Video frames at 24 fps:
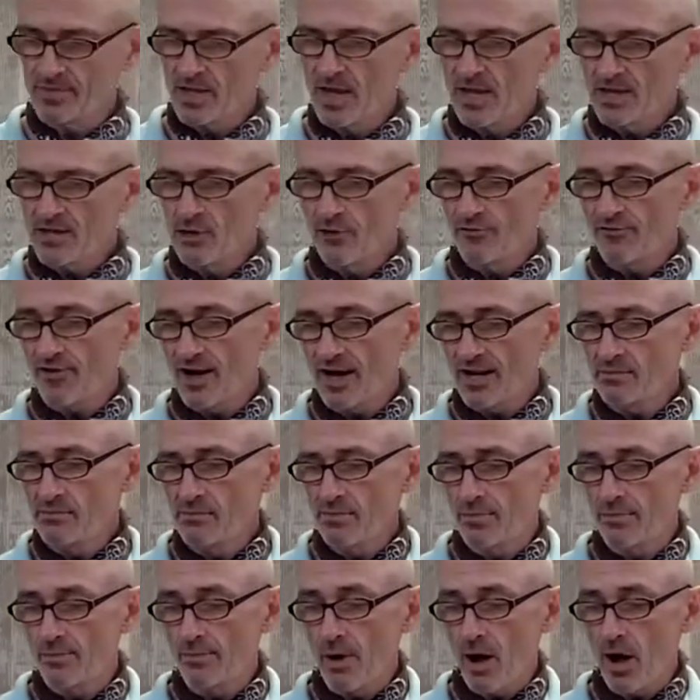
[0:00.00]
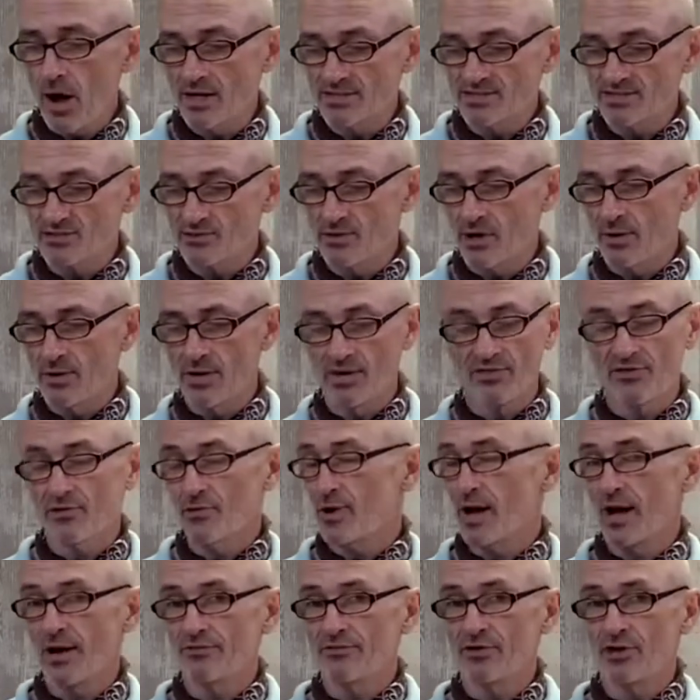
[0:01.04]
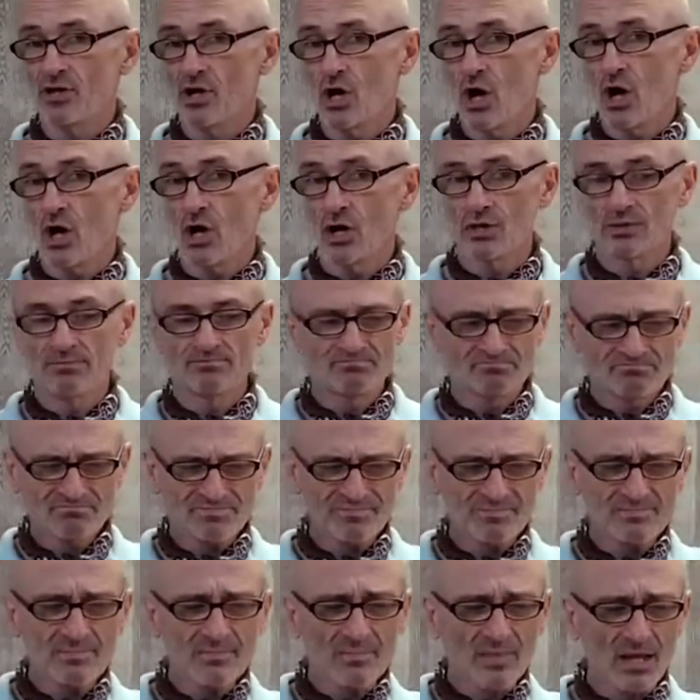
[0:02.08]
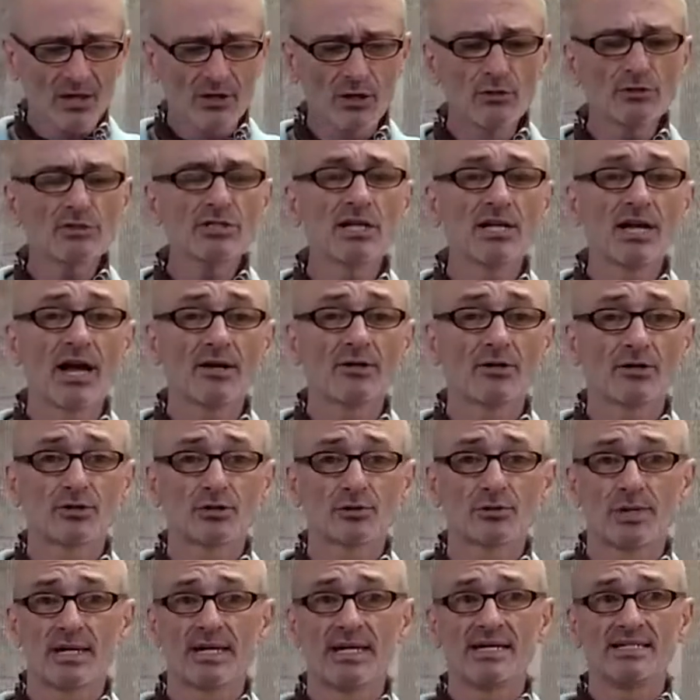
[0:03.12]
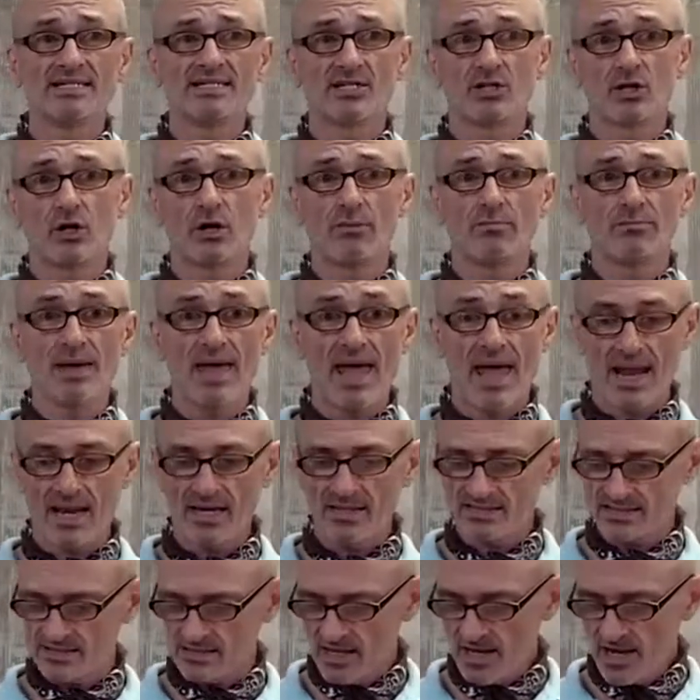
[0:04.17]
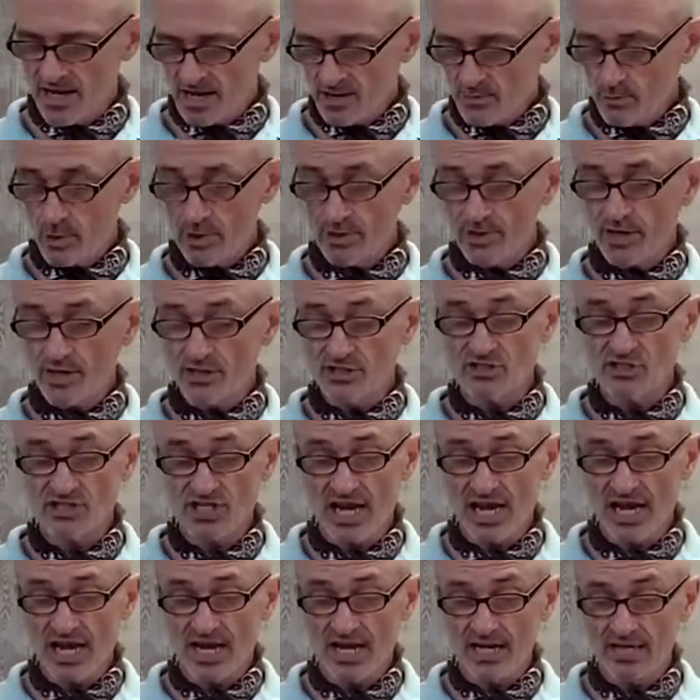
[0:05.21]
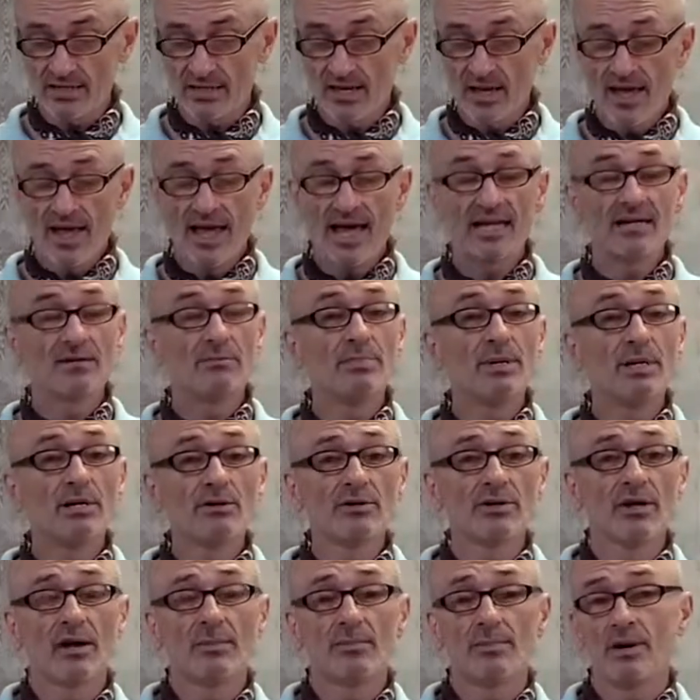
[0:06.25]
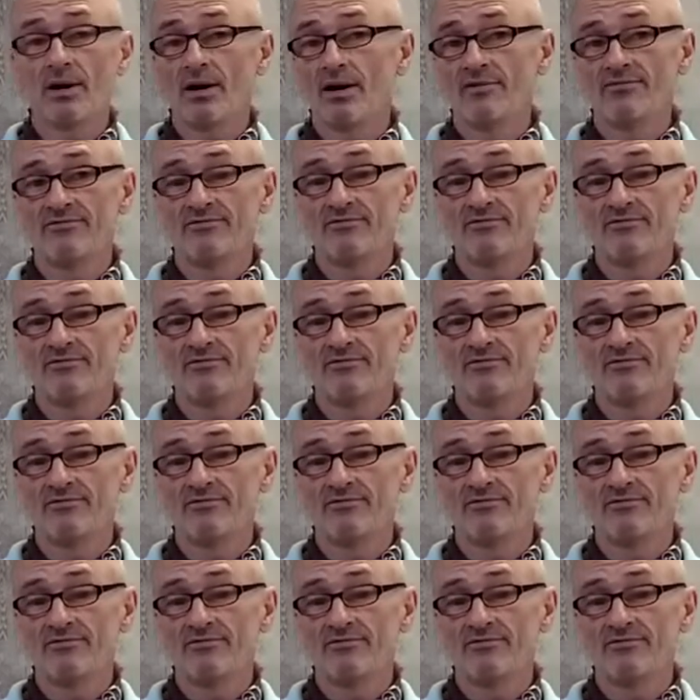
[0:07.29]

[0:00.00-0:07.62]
You'll find moss growing throughout the yard, usually under trees and on banks where there's shade and a buildup of